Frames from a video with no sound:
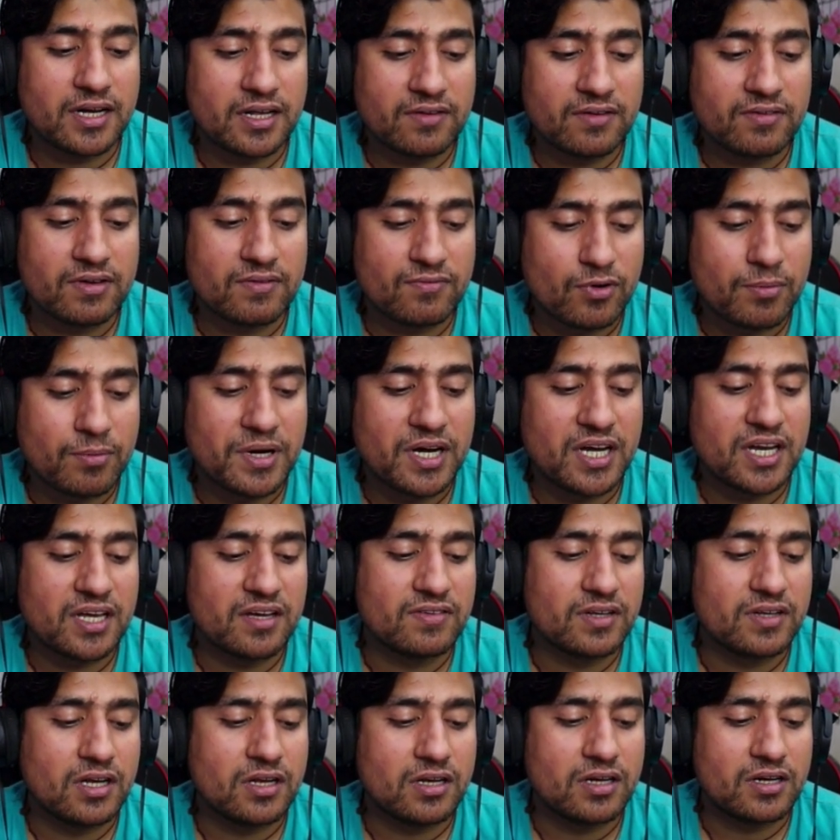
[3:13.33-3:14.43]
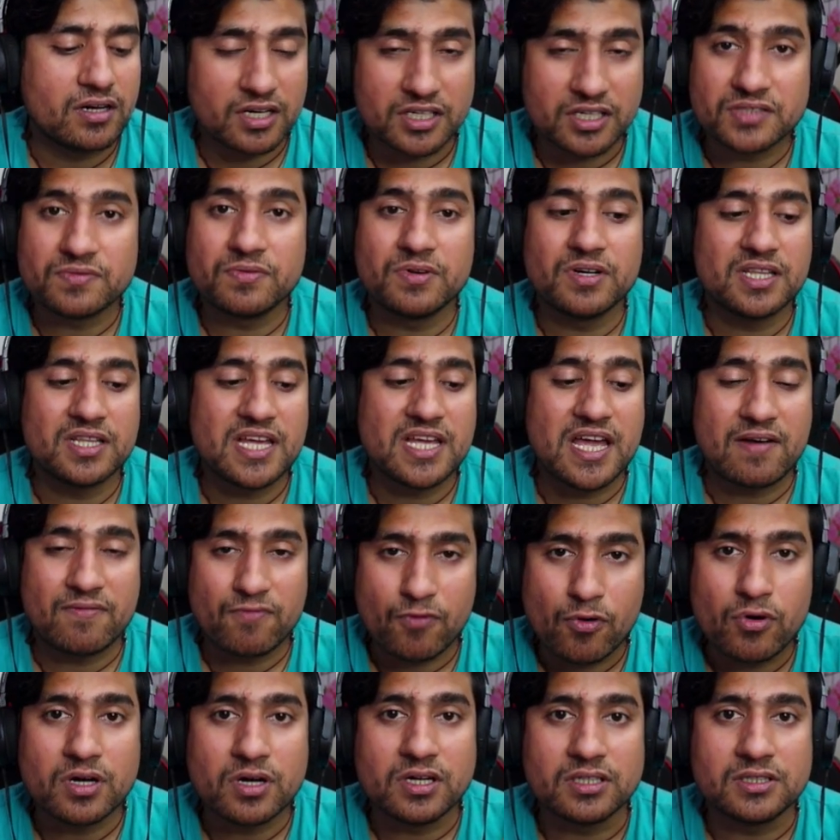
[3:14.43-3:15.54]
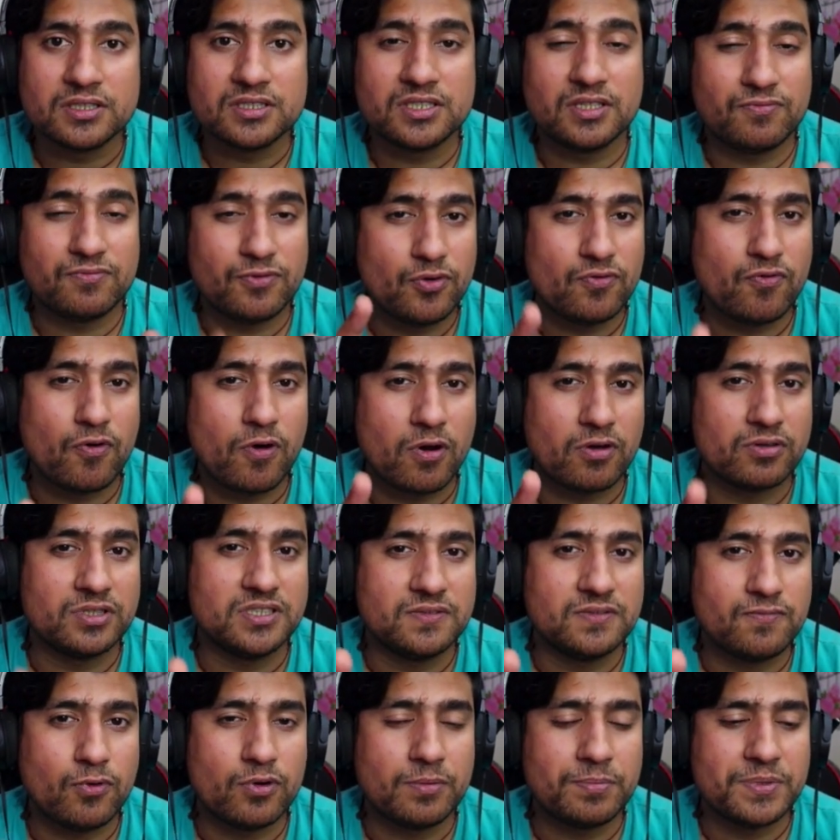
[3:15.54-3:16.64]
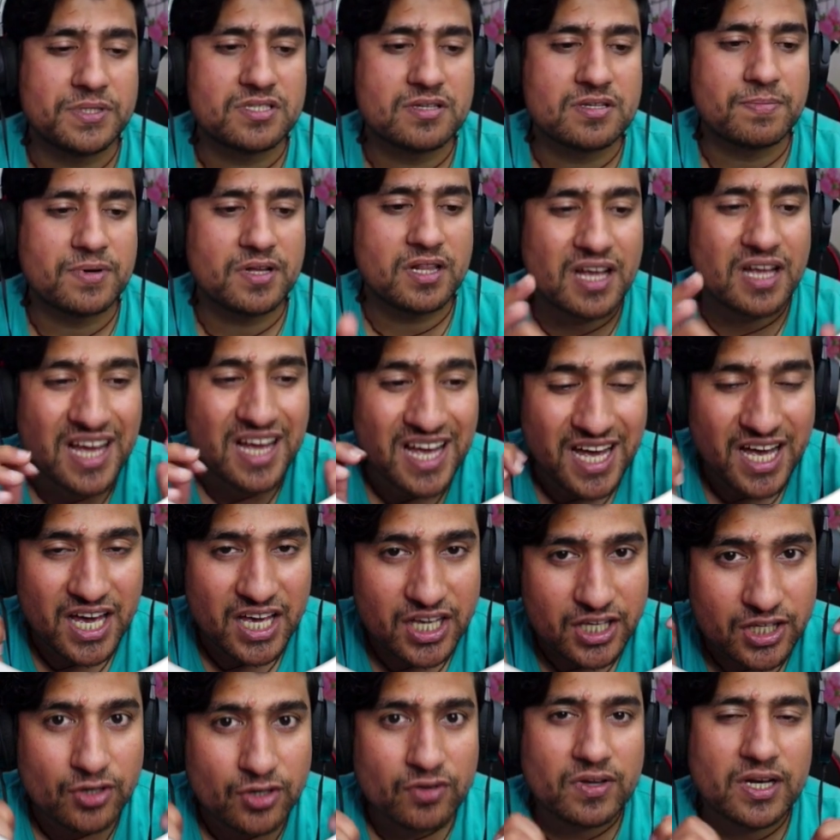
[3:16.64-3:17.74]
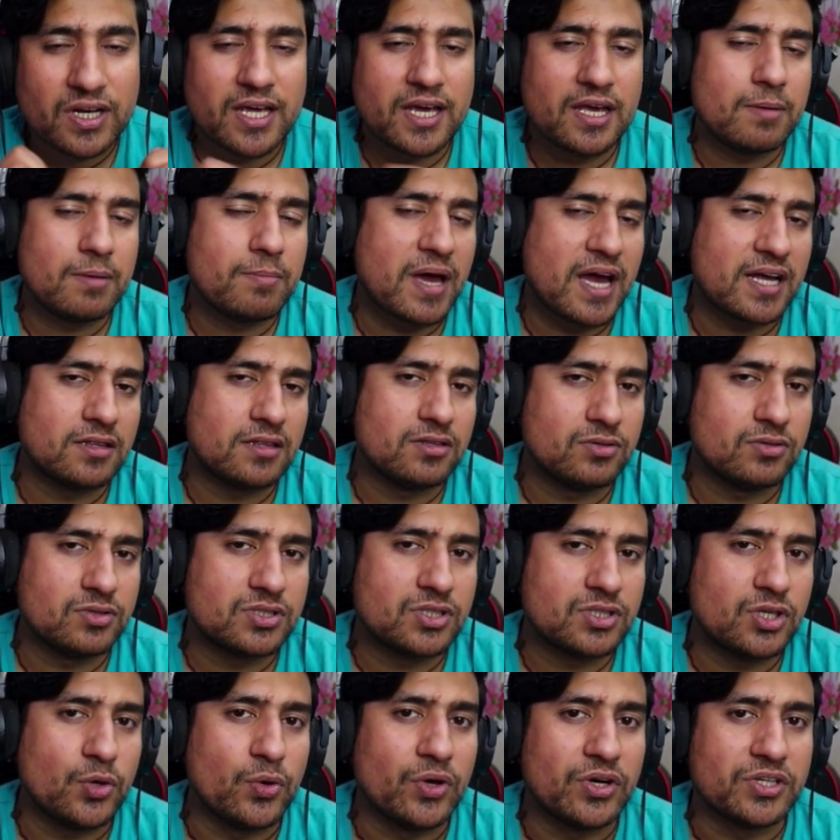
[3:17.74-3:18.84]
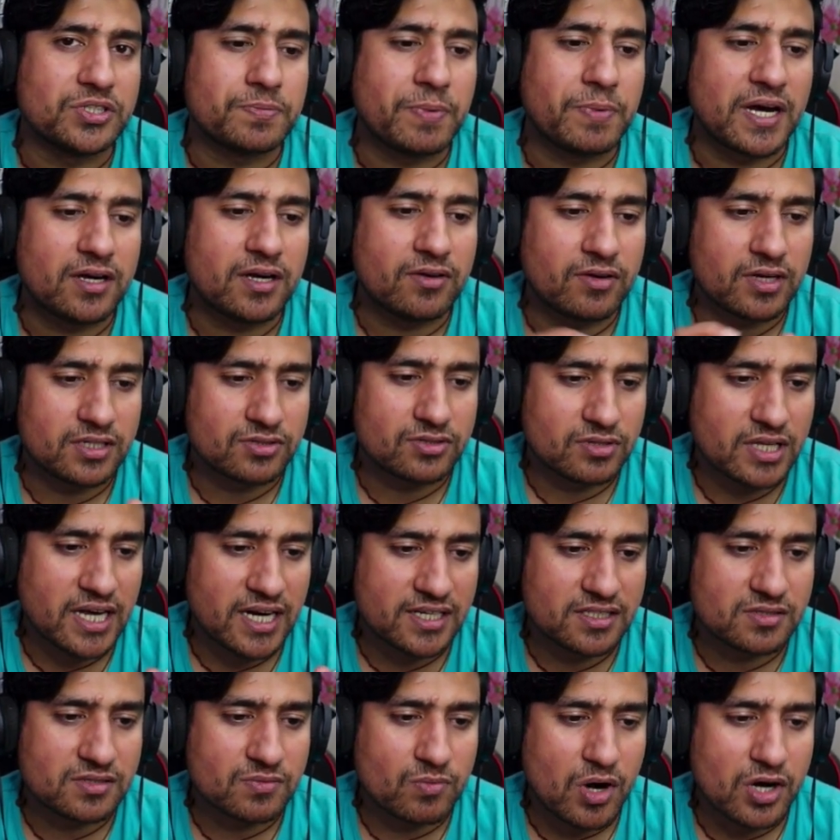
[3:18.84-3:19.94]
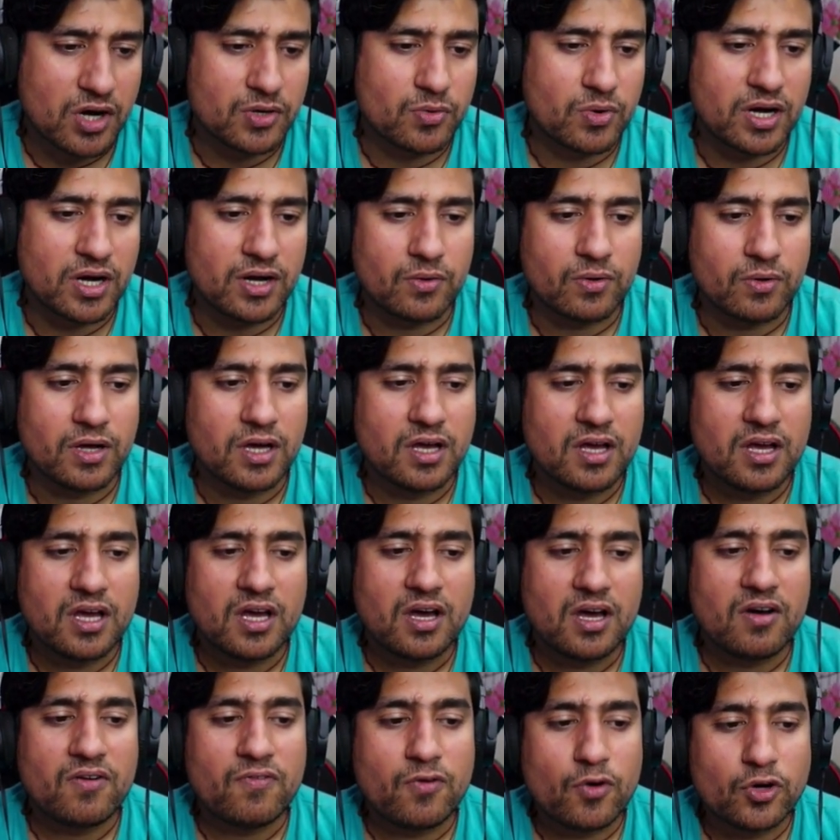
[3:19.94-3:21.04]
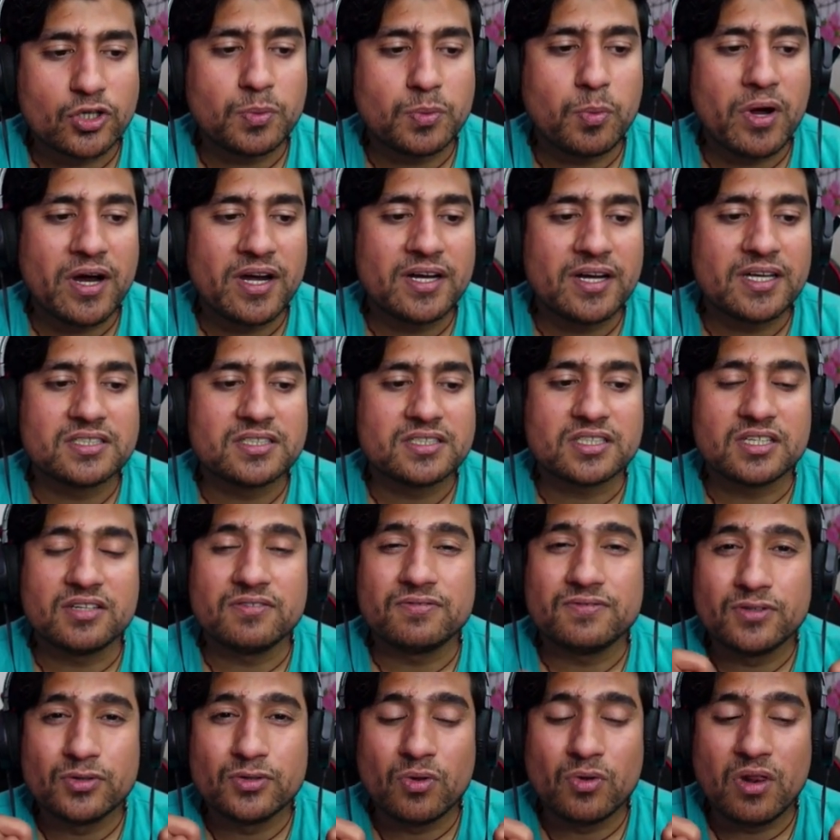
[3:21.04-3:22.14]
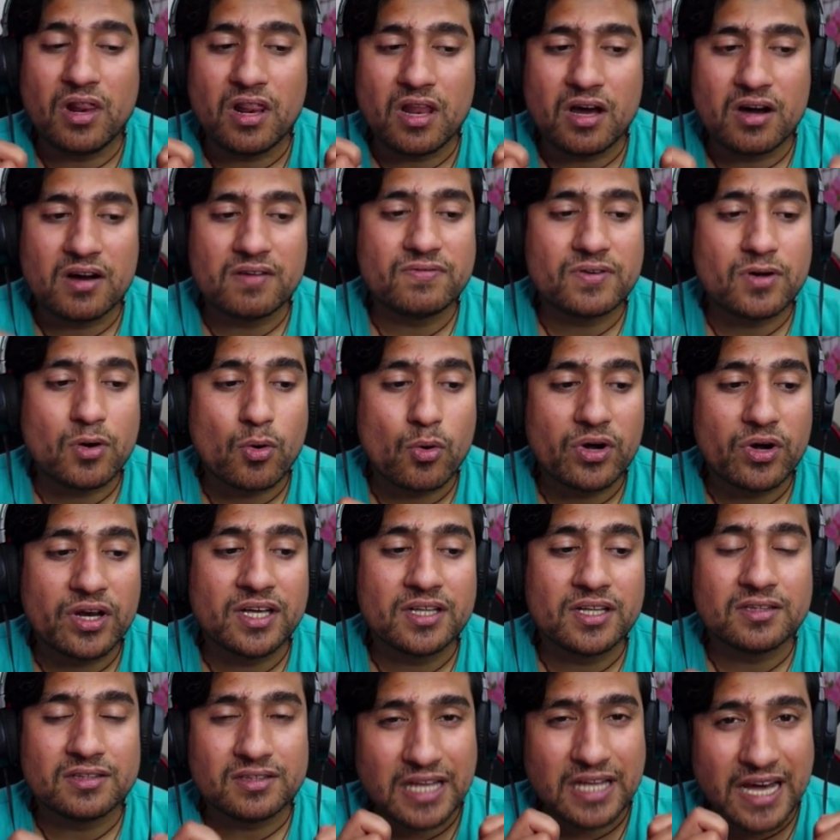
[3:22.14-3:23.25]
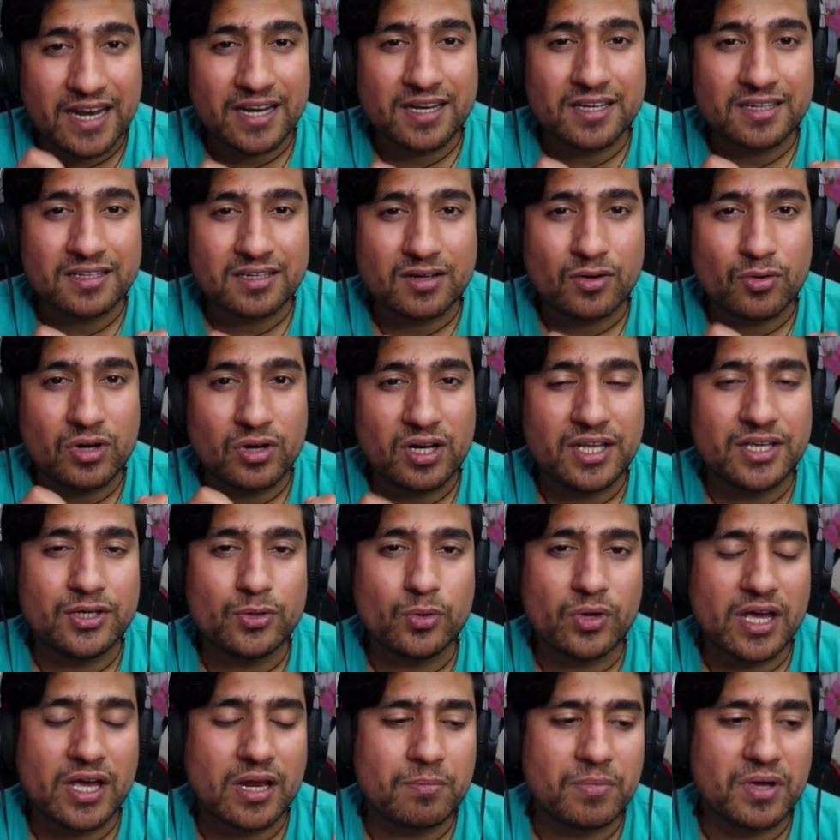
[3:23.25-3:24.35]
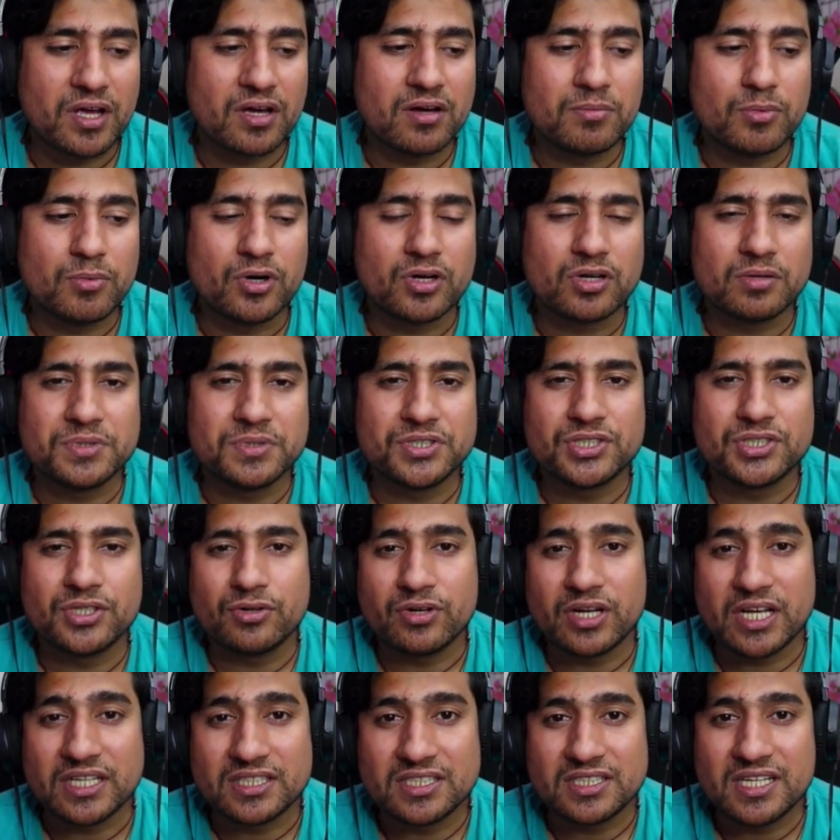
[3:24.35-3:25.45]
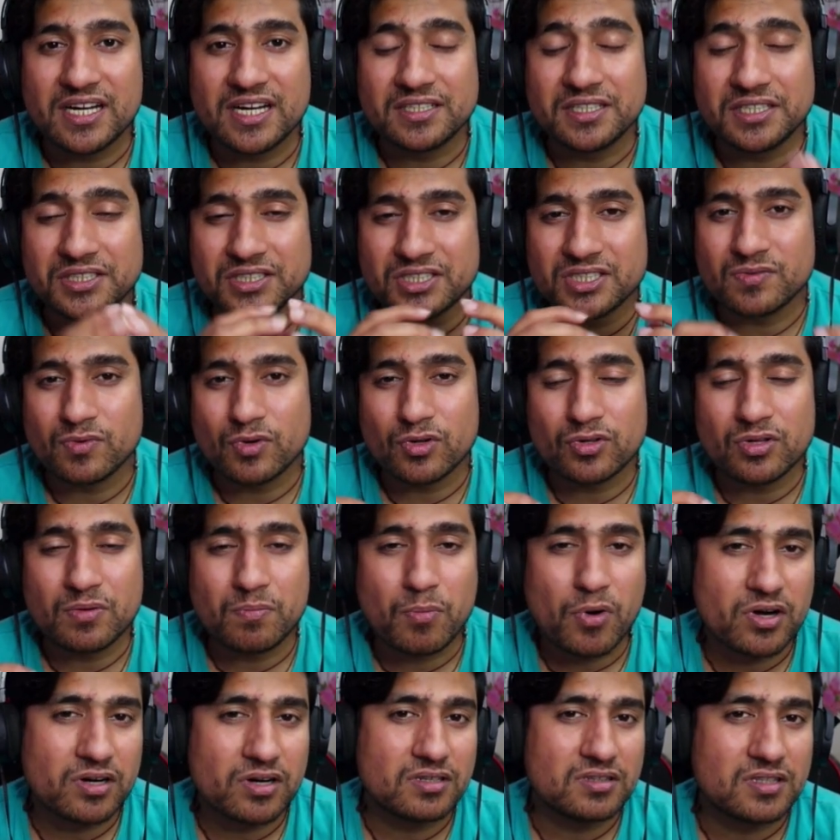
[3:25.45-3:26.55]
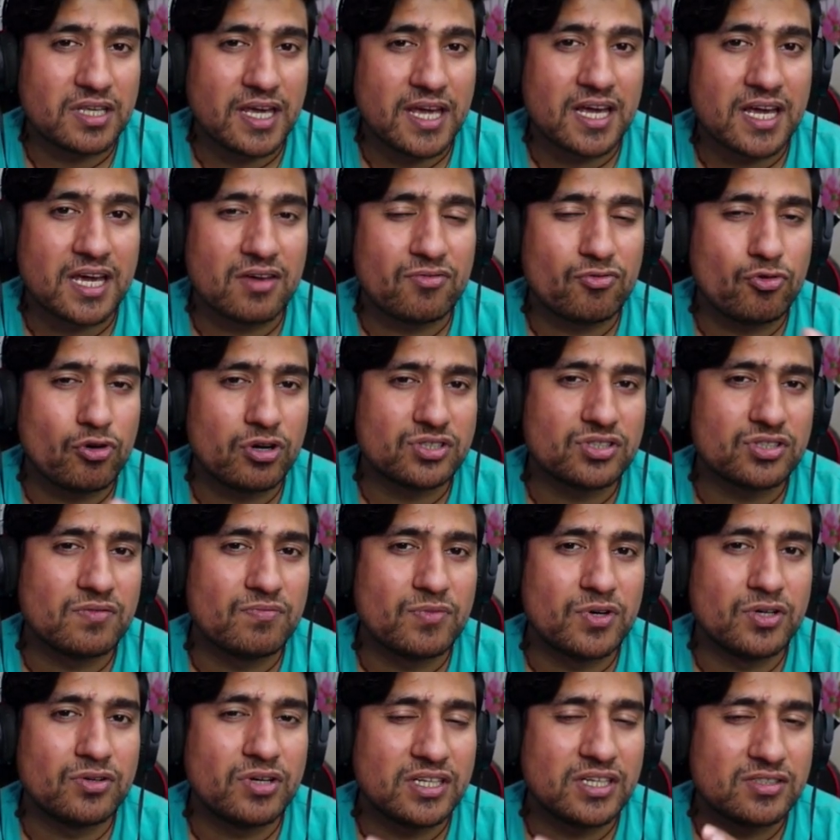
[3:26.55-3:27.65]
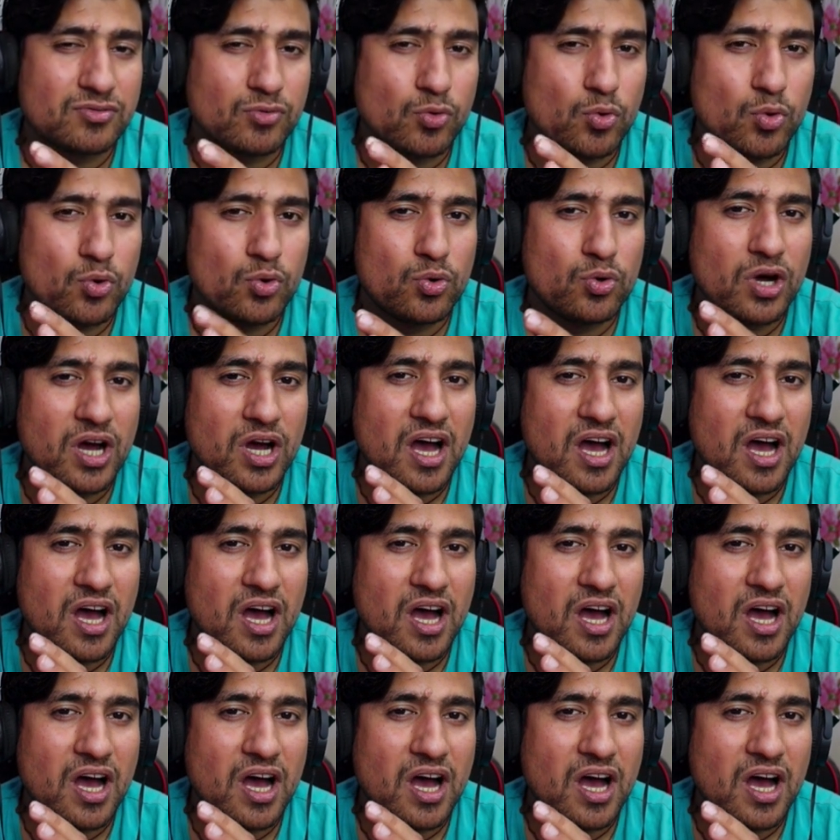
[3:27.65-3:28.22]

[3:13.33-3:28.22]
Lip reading: informative, trustworthy and focused. If you follow these 4 principle, you will gain back those QA respect. Okay, so that's what you can do. Fourth point is, if you love coding, then only you can become automation or SDET. This is one of the important thing. If you are someone who